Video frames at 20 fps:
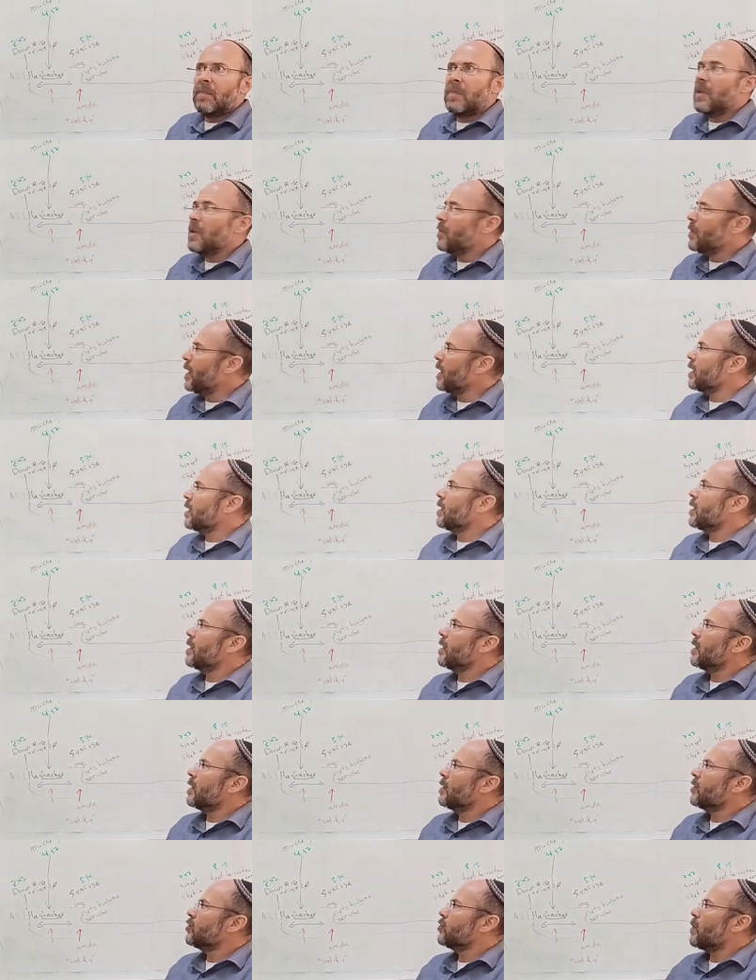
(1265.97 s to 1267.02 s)

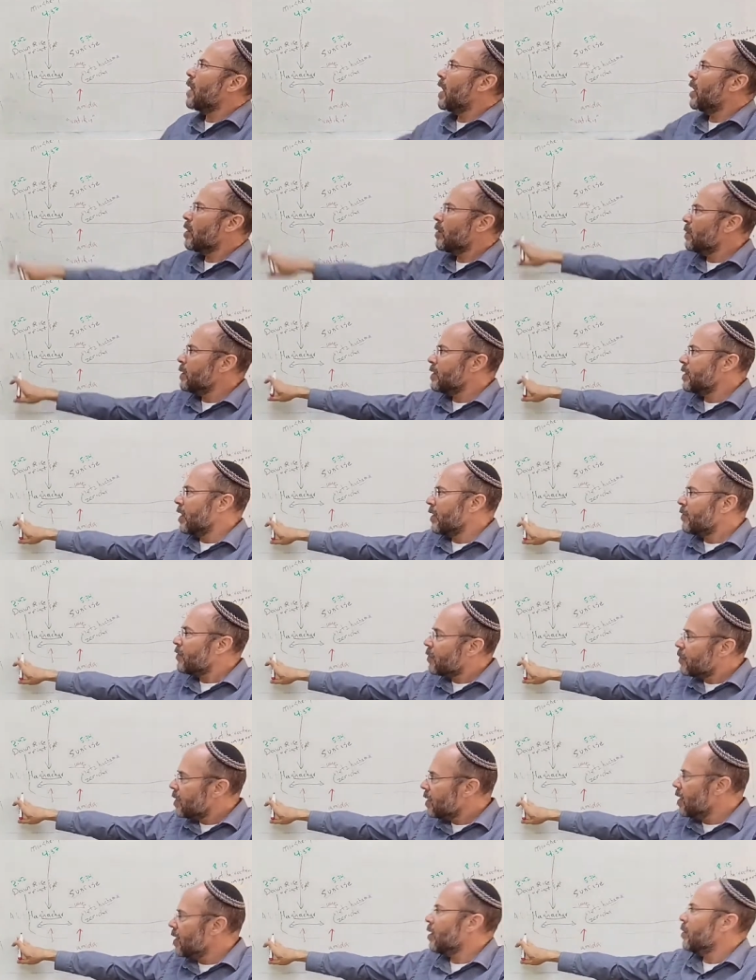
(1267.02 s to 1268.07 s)
theoretically, Shema could be said from
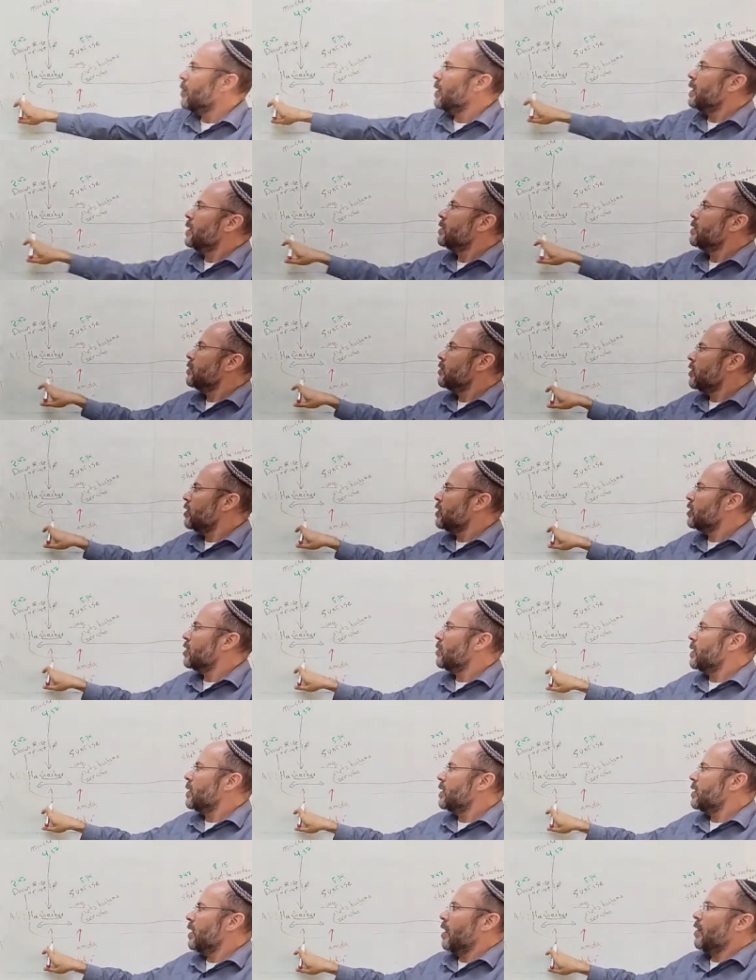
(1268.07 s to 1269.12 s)
here, but just to
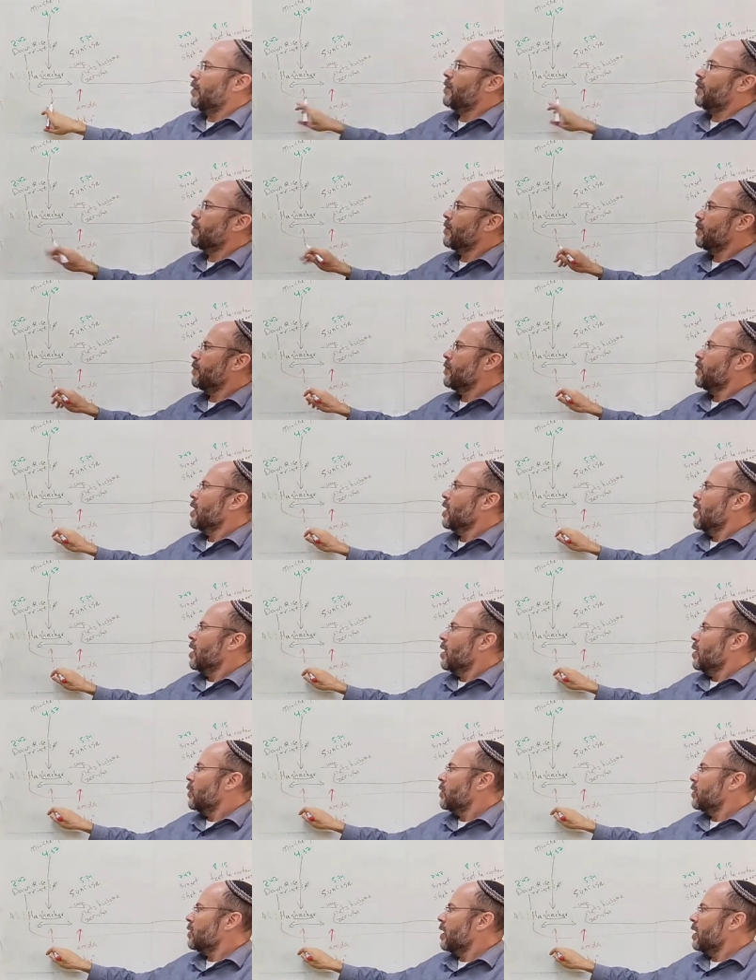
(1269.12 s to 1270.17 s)
be safe,
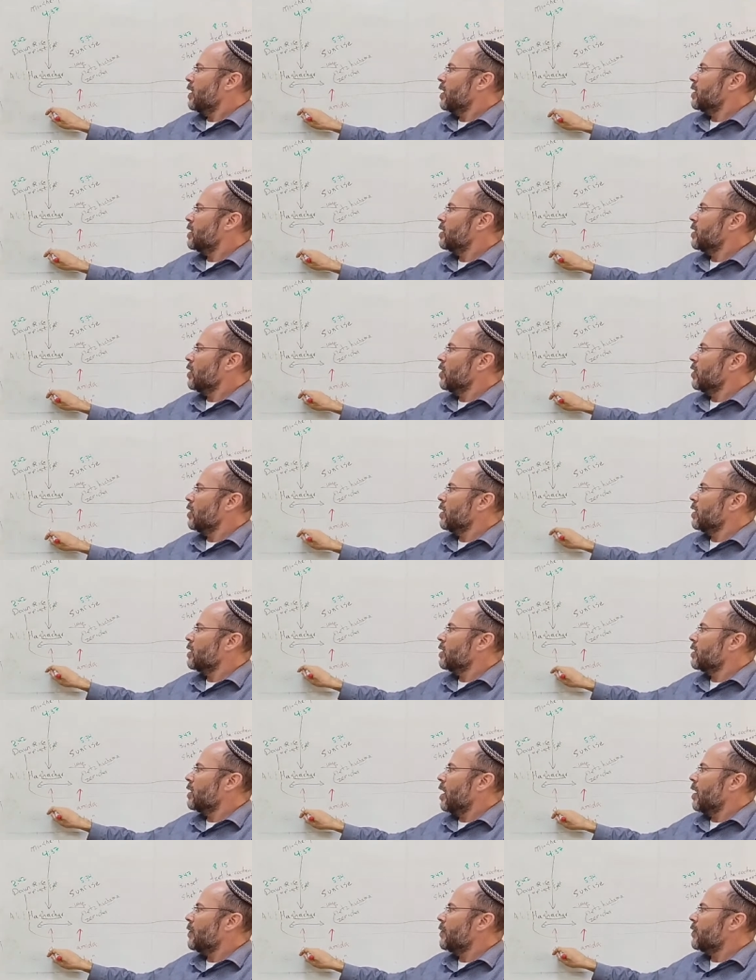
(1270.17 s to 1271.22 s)
we'll say this is the
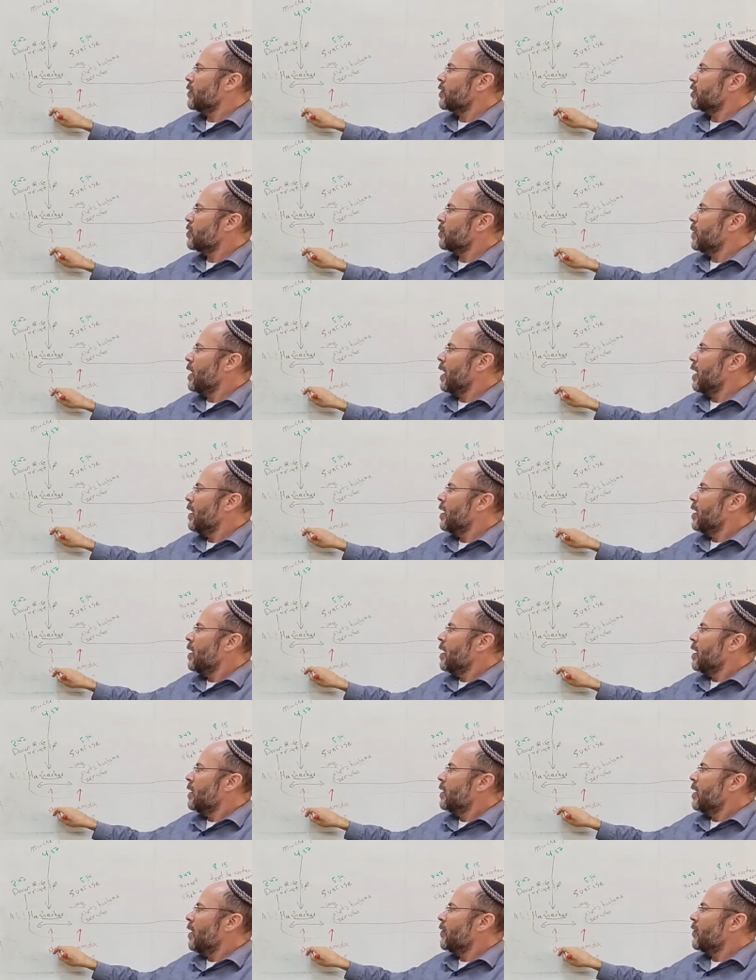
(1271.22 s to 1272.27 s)
earliest time for Shema.
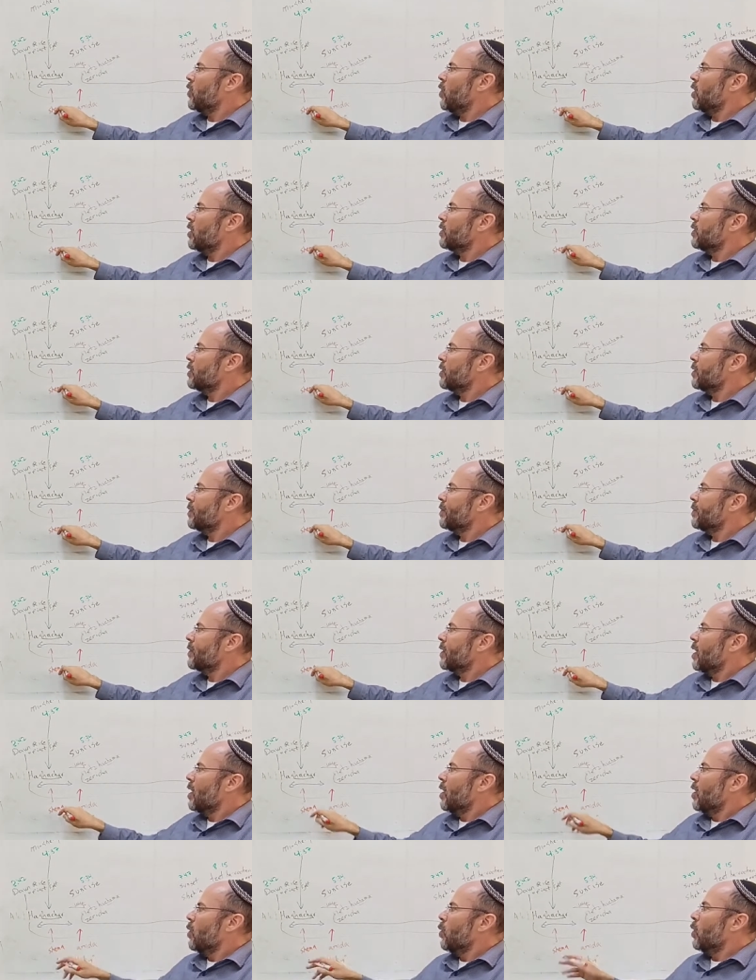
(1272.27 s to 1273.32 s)
Now, of course,
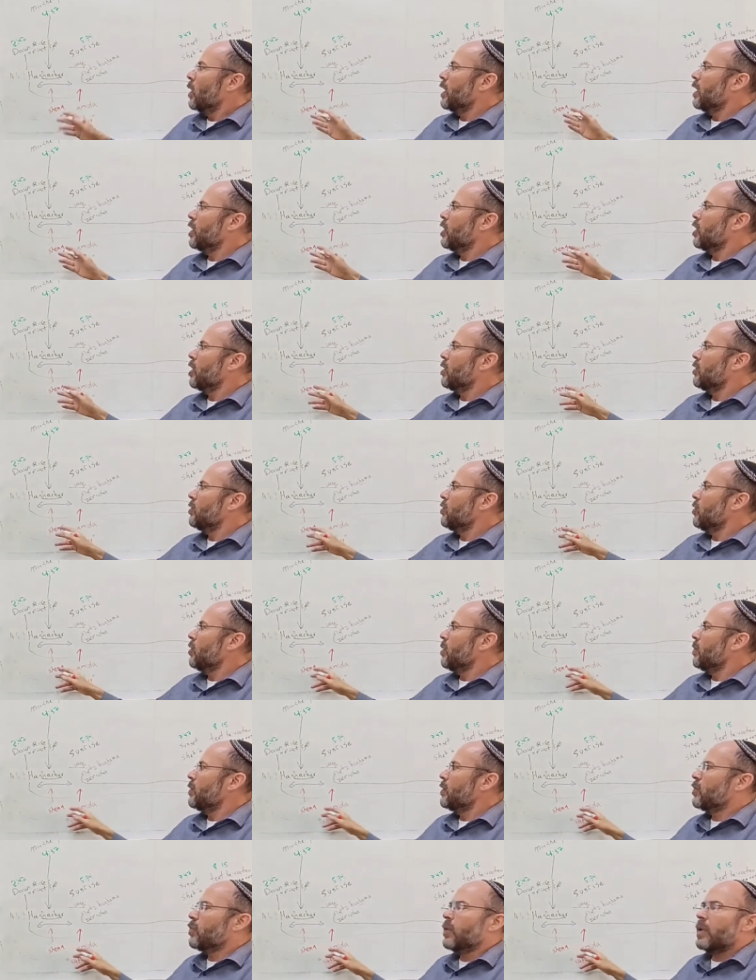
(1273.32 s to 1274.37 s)
what are you going to do
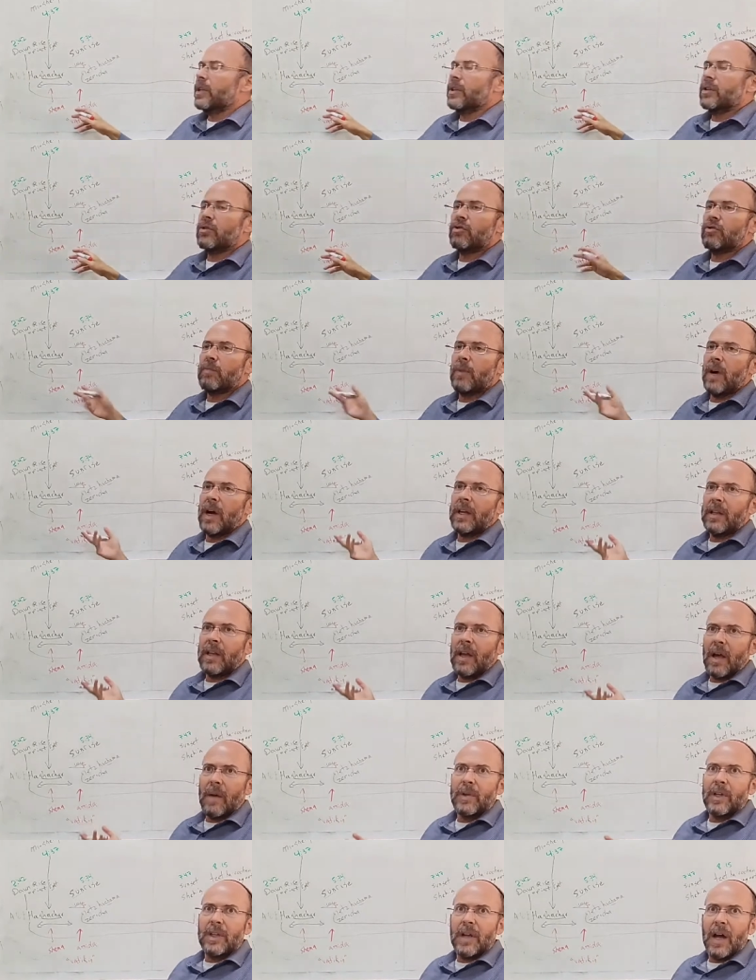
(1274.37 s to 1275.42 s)
in between the Shema and the
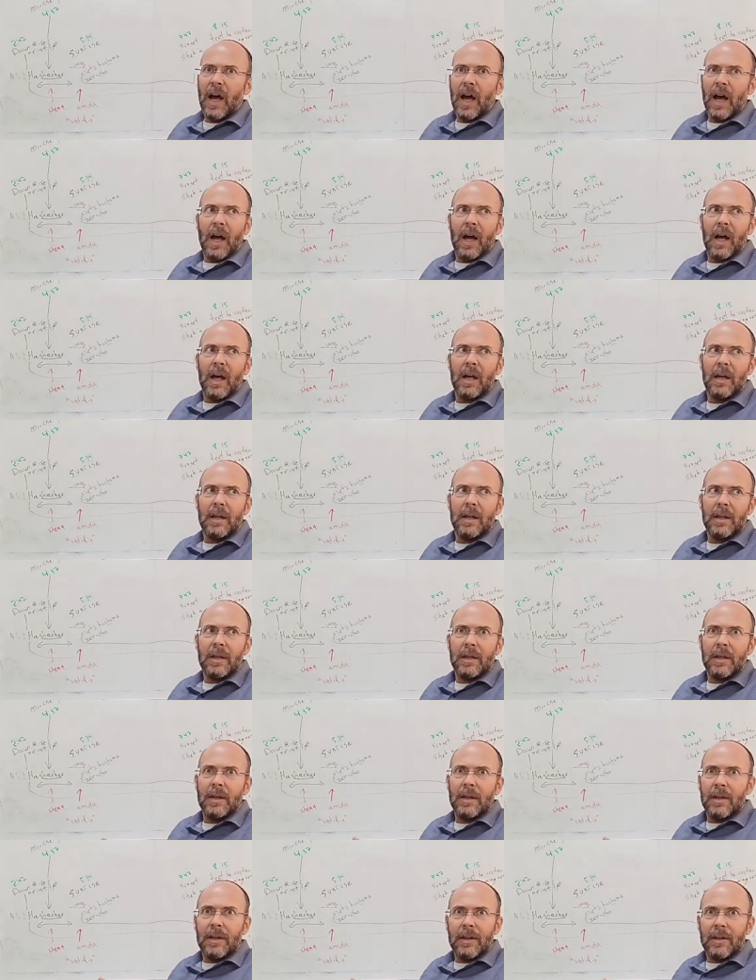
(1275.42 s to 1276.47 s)
Amidah?
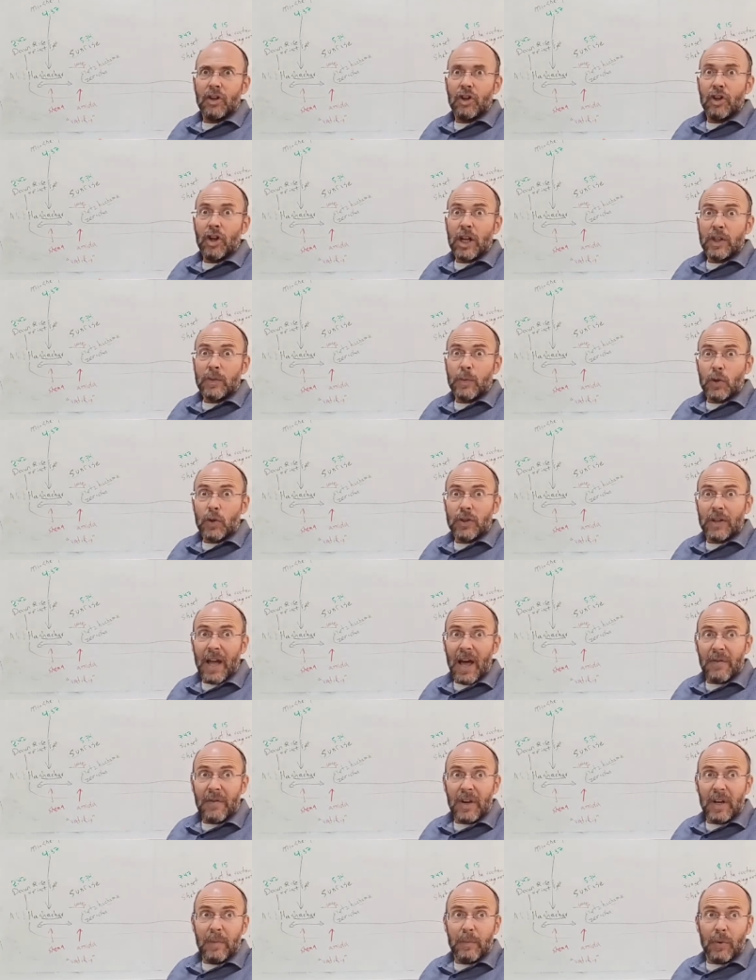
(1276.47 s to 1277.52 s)
You're not supposed to
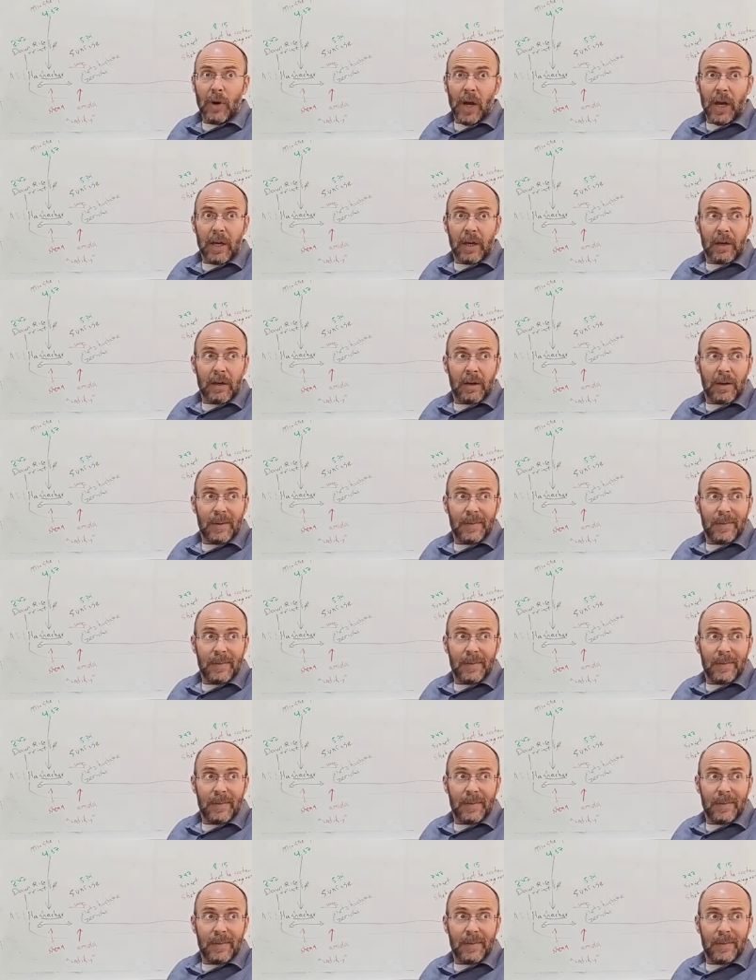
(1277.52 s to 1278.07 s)
have any break.